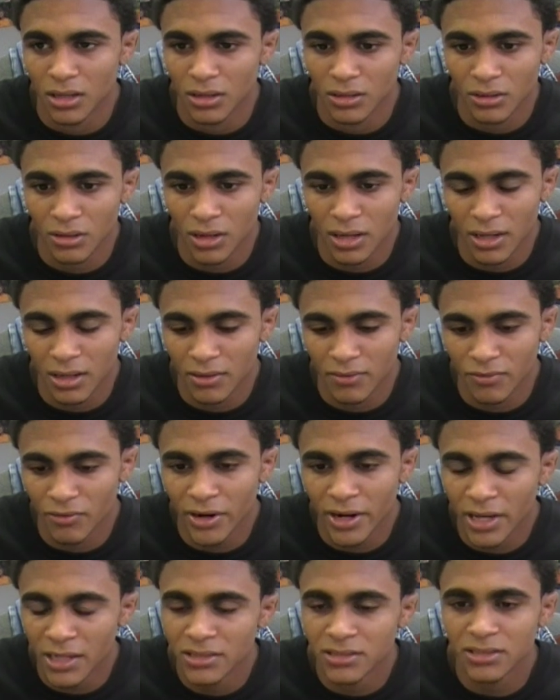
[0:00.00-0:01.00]
like
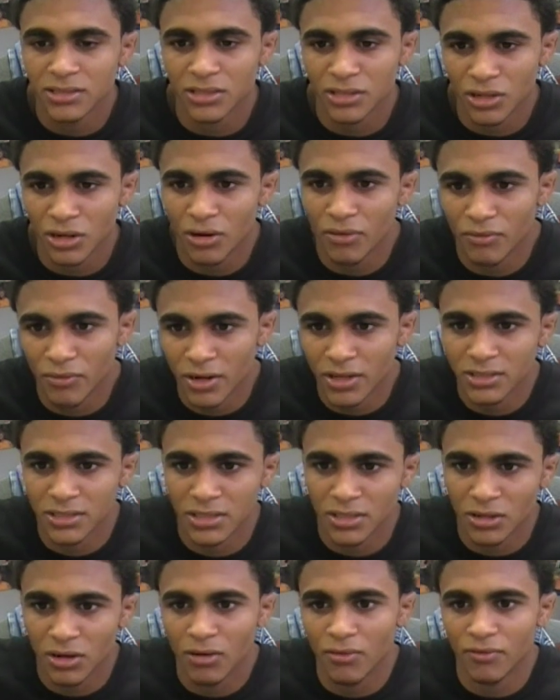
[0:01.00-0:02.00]
friends, you know, friends
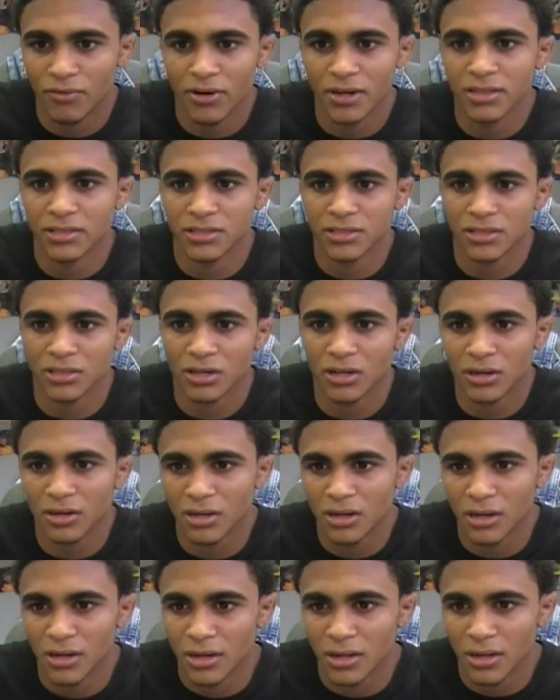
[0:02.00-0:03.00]
and no friends, you know.
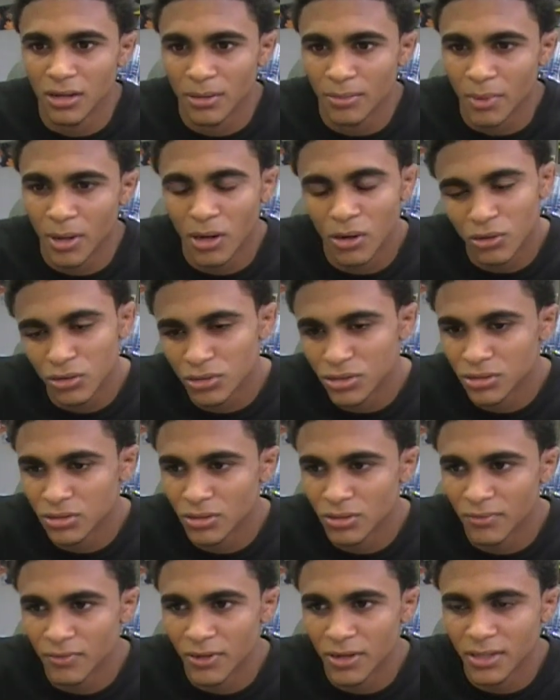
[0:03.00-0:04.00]
Yeah. My coach, you
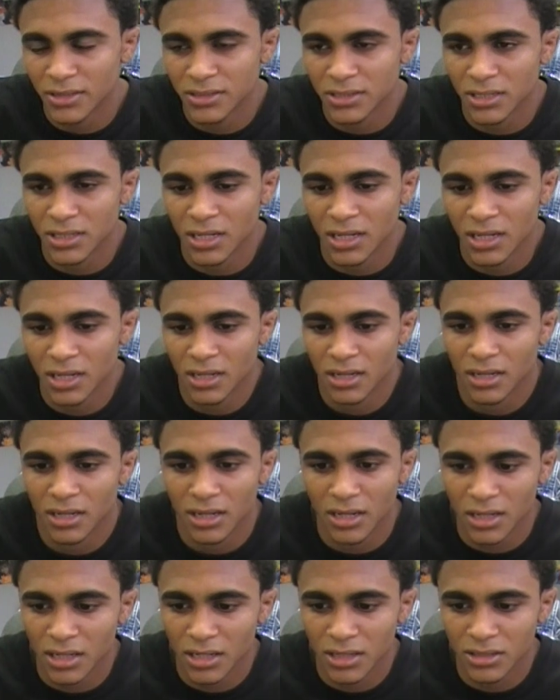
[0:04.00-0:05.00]
know, friends, and I
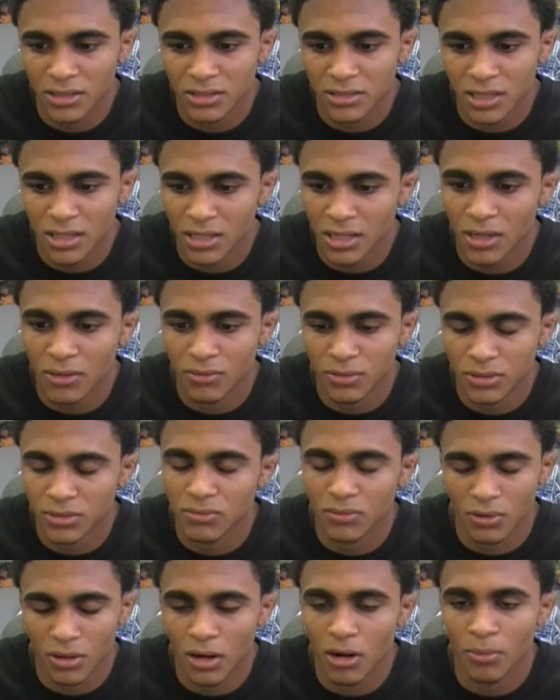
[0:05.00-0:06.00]
and they just like, yeah, we should,
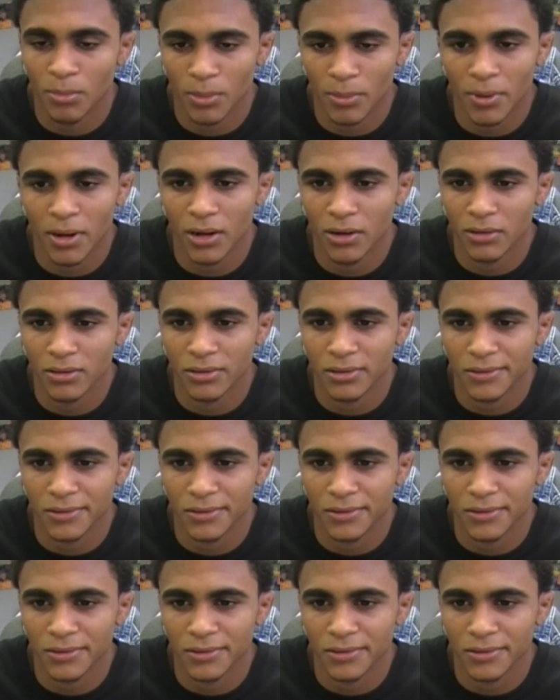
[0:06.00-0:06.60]
we'll help them out.